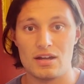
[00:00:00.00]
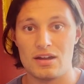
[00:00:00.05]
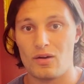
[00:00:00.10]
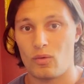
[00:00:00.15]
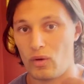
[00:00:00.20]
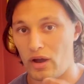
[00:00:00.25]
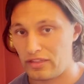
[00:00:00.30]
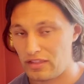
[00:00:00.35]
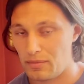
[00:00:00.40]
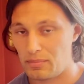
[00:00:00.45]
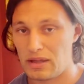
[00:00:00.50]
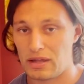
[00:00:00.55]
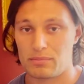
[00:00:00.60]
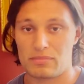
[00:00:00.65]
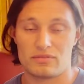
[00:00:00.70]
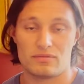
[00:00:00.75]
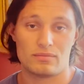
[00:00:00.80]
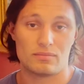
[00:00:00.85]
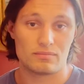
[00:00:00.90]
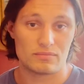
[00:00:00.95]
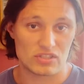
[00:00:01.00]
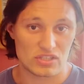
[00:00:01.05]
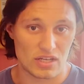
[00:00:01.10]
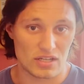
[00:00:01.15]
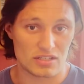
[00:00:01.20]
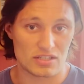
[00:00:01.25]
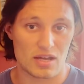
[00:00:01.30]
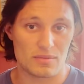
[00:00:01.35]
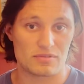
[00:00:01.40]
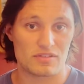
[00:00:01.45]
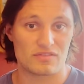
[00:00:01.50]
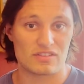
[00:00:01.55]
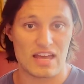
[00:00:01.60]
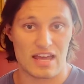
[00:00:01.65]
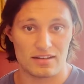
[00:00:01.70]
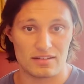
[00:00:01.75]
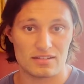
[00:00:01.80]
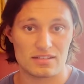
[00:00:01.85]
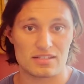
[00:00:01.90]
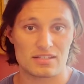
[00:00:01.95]
why they pick certain types of
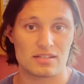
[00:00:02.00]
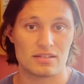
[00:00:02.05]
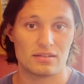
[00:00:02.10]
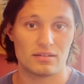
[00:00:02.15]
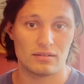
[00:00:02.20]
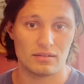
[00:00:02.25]
tenants